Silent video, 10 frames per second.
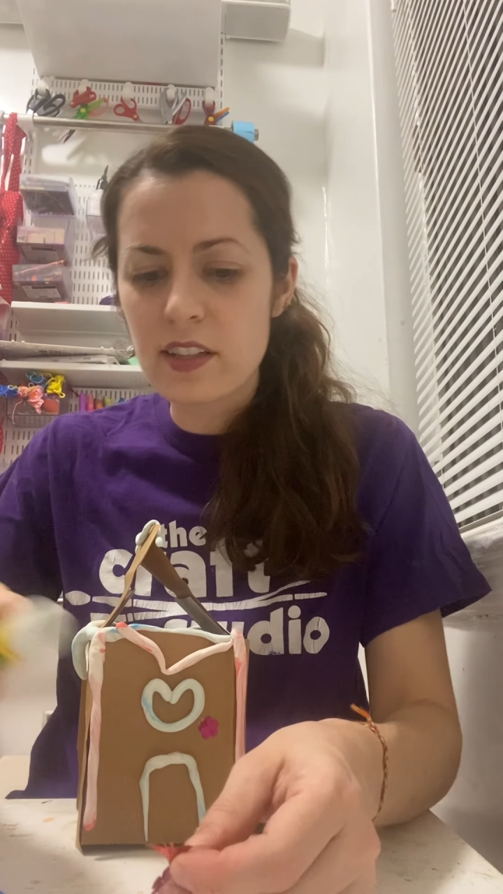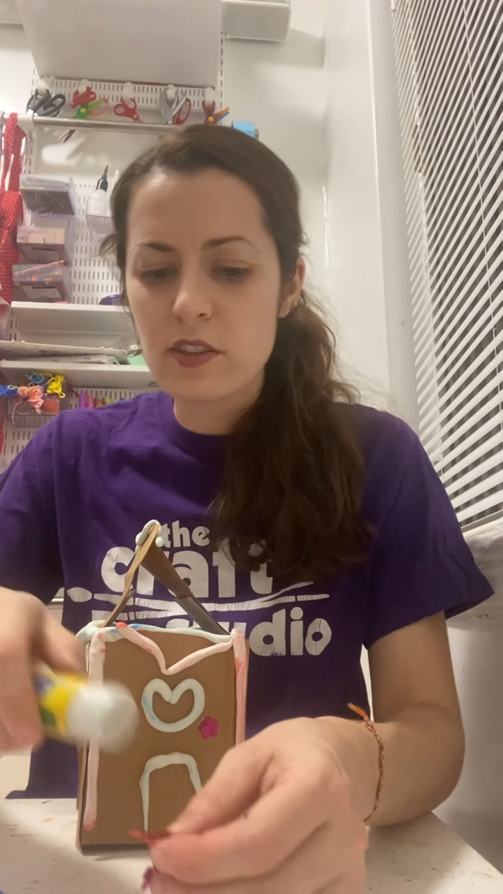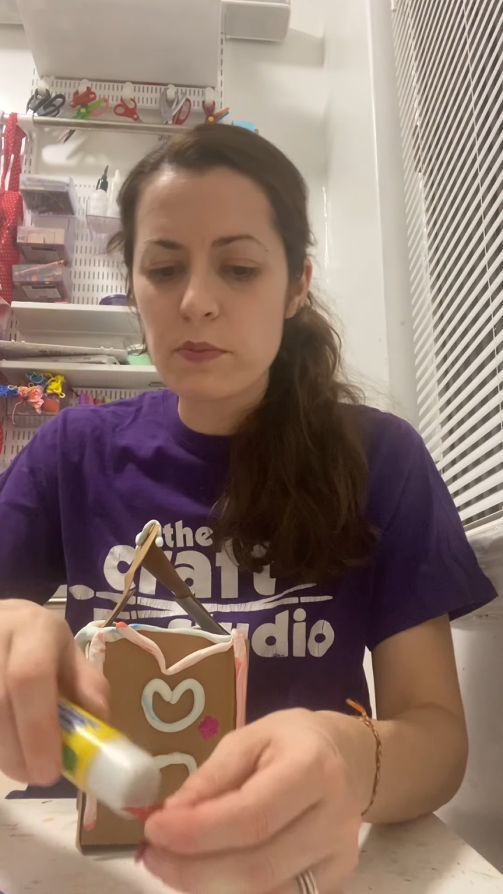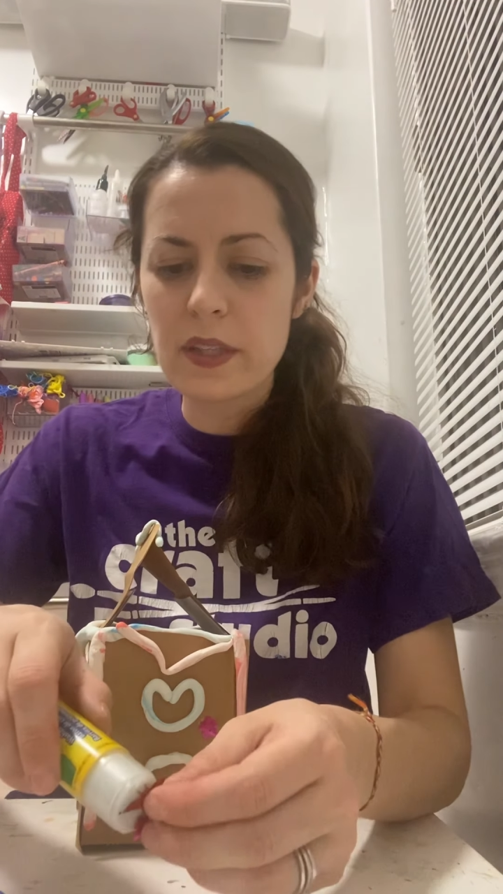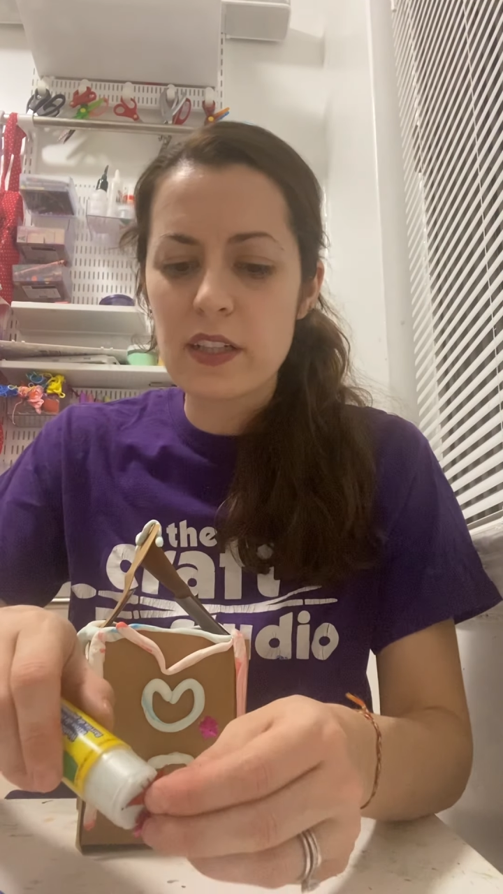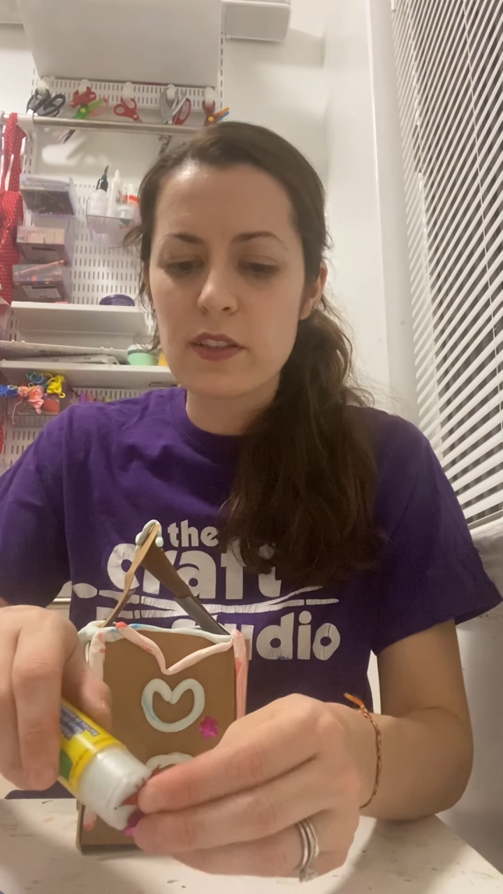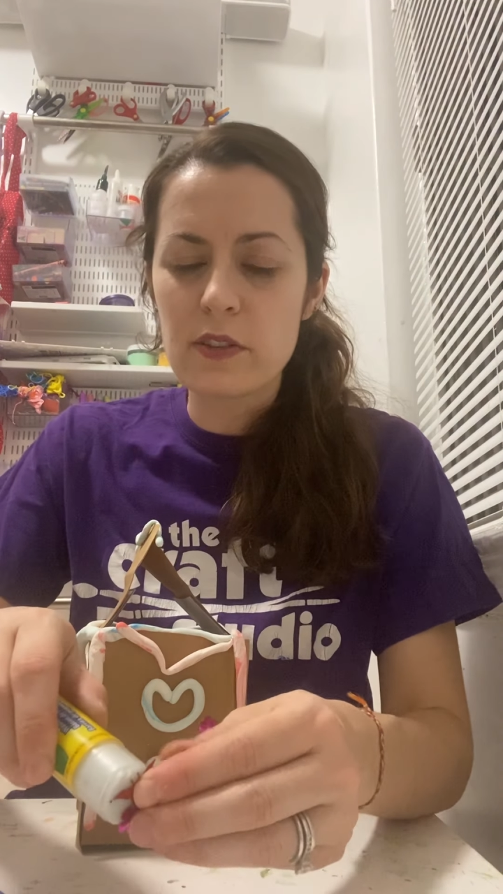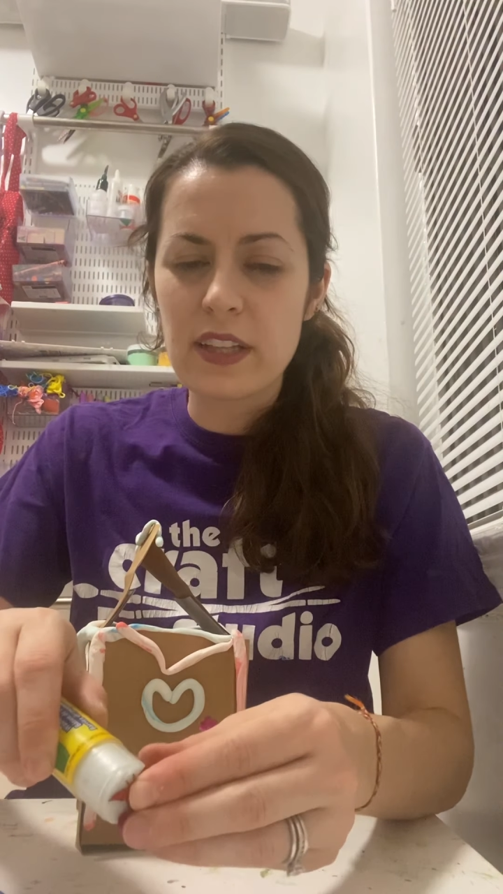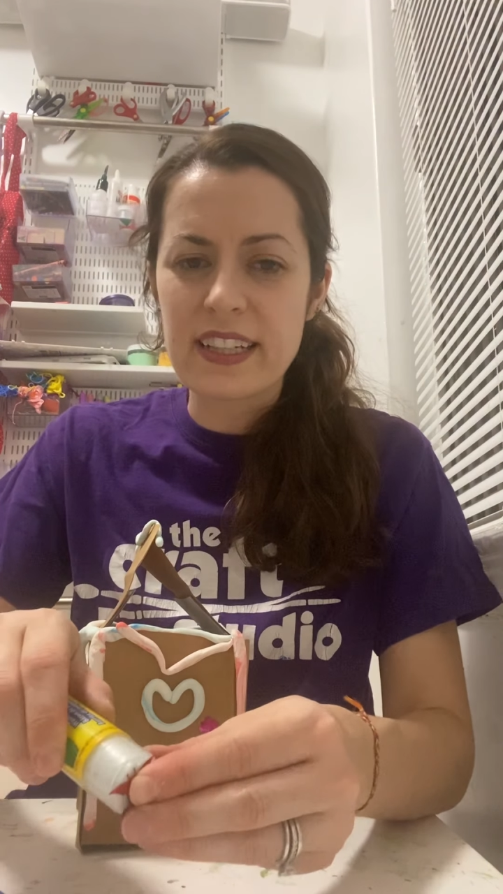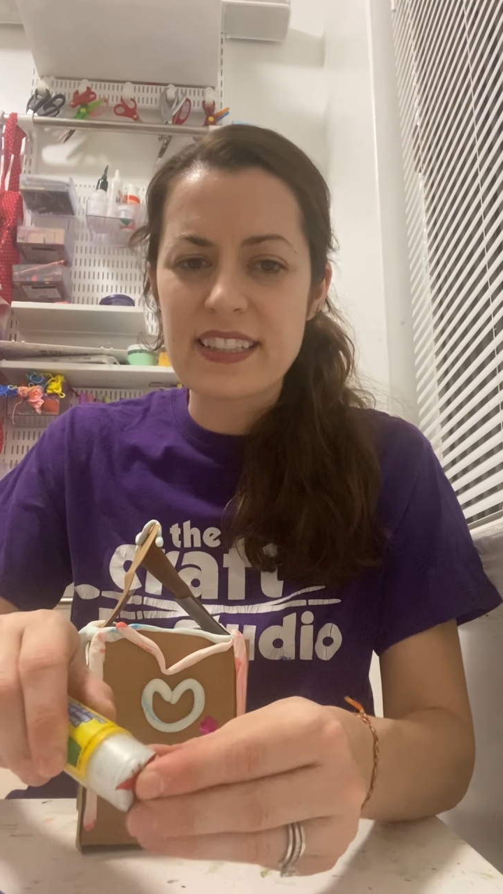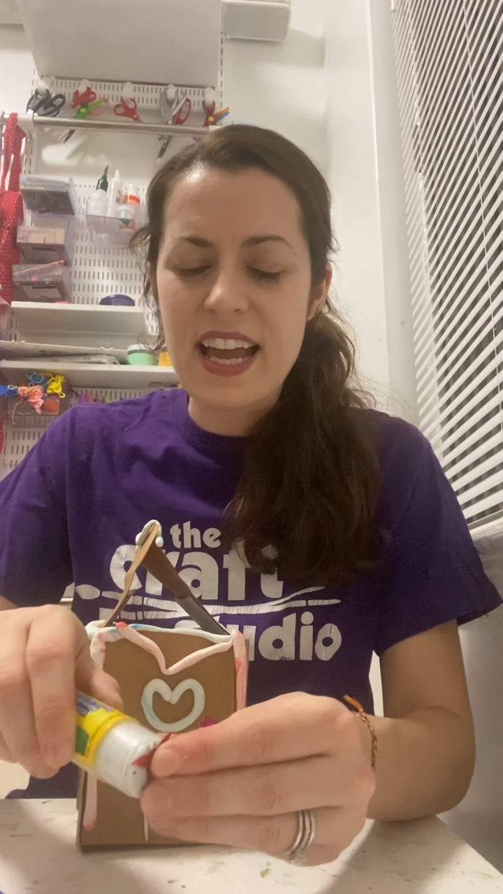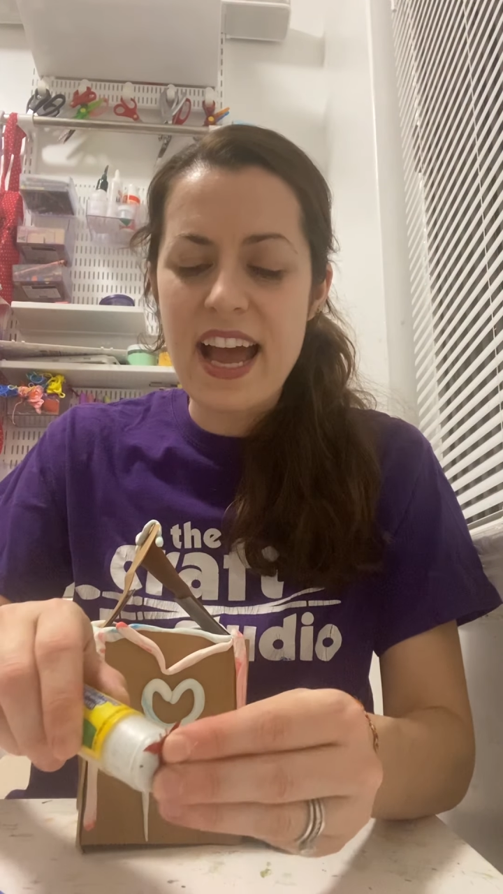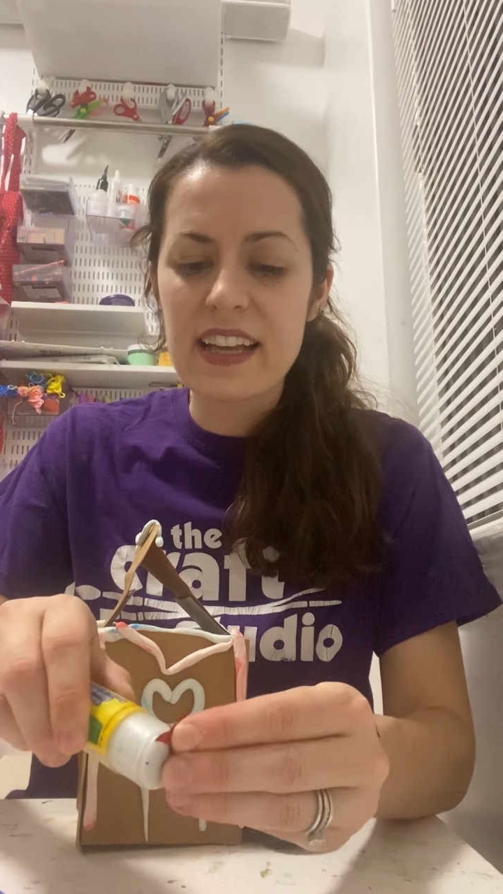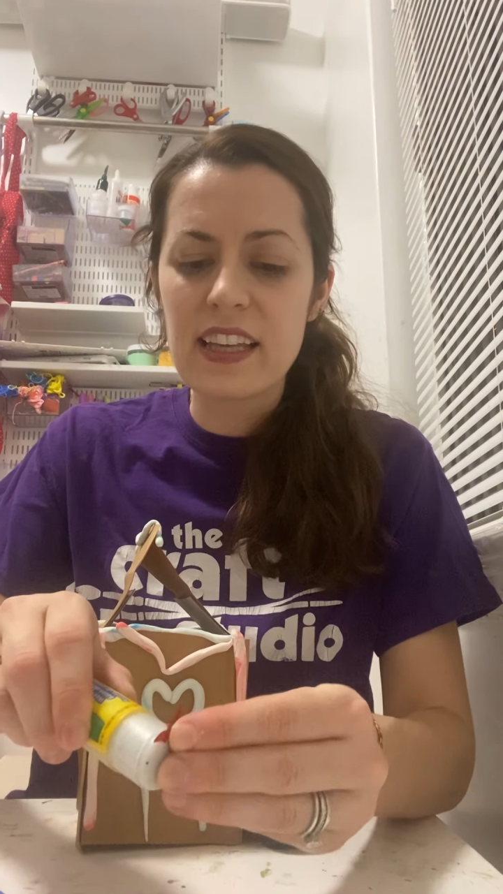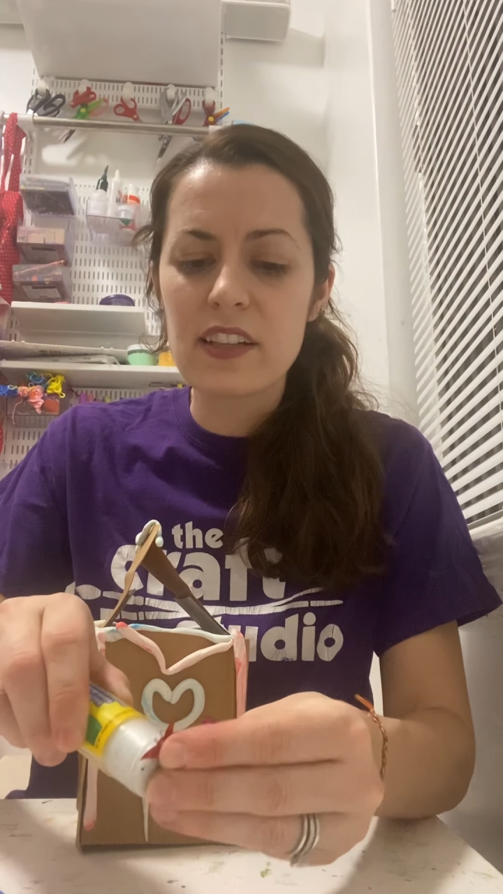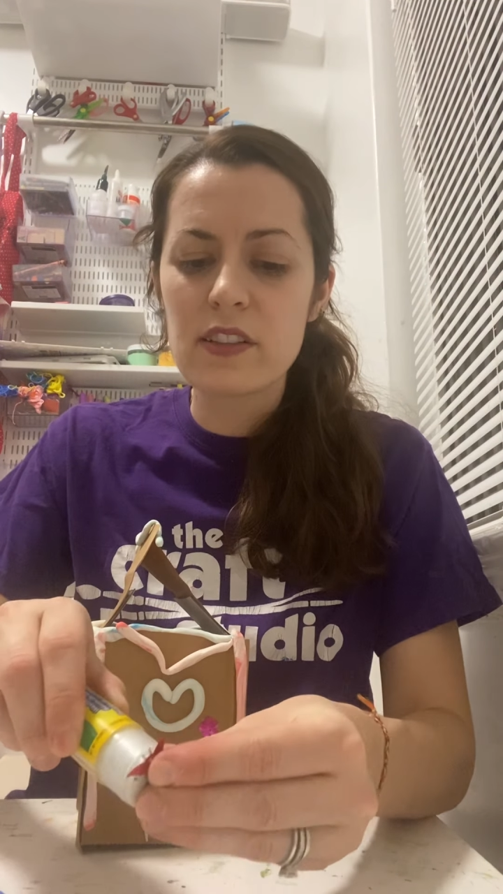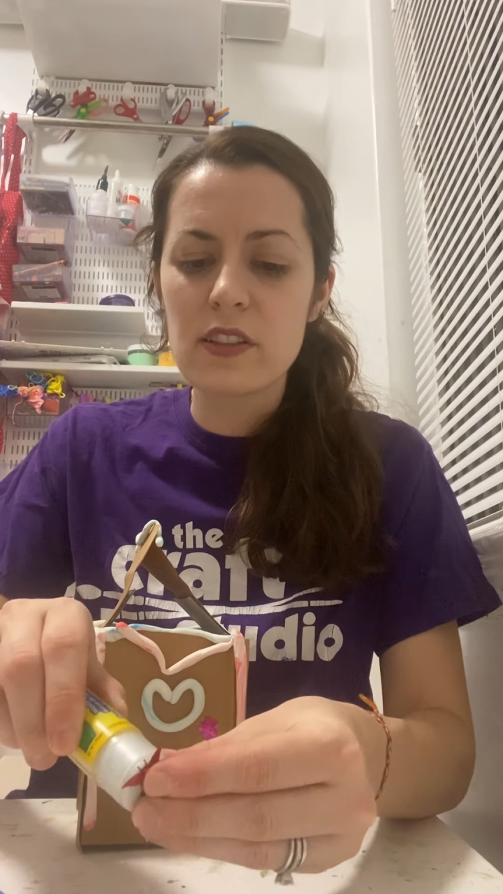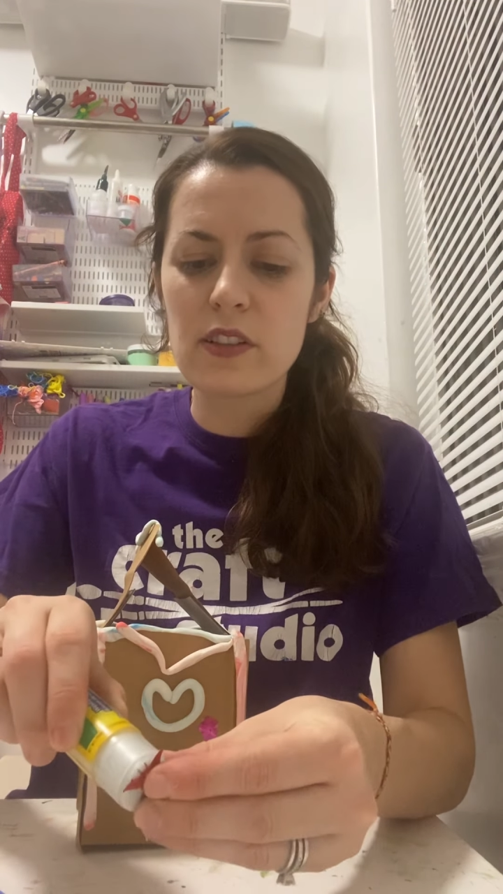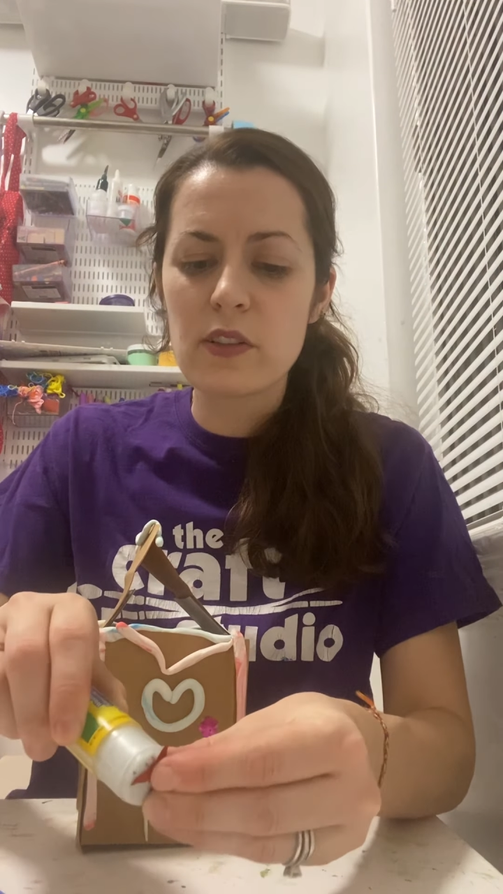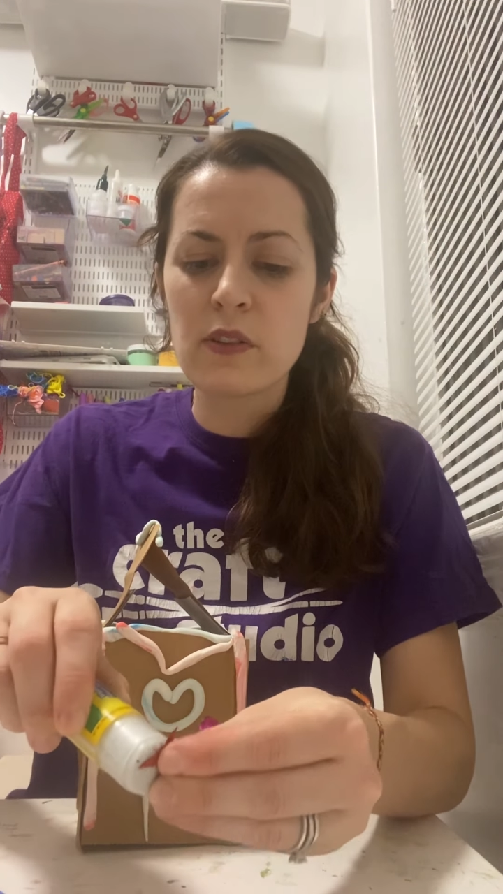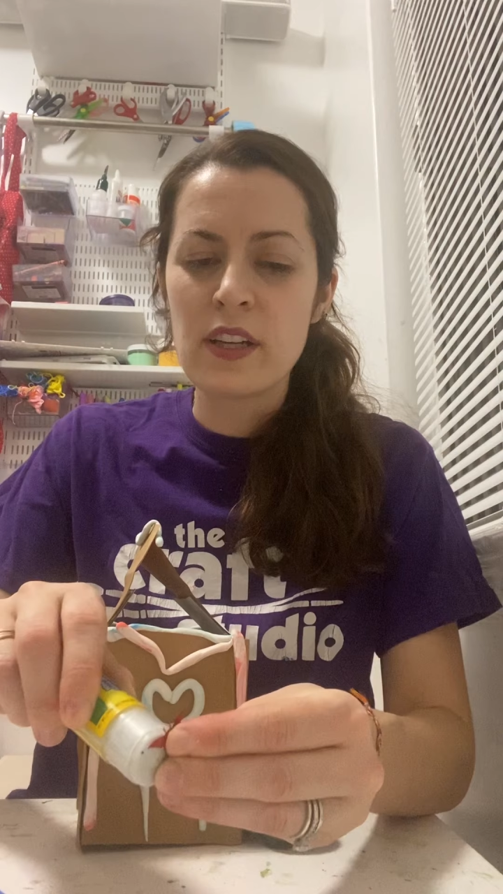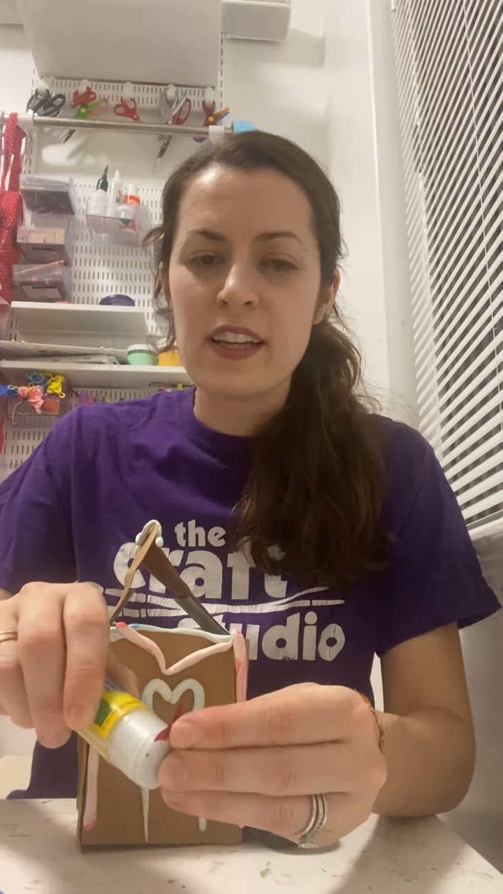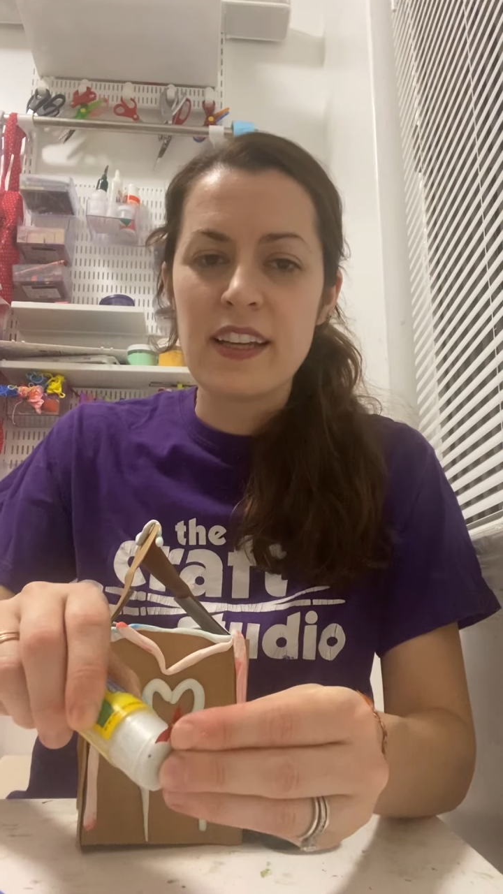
gloopy glue like tacky glue.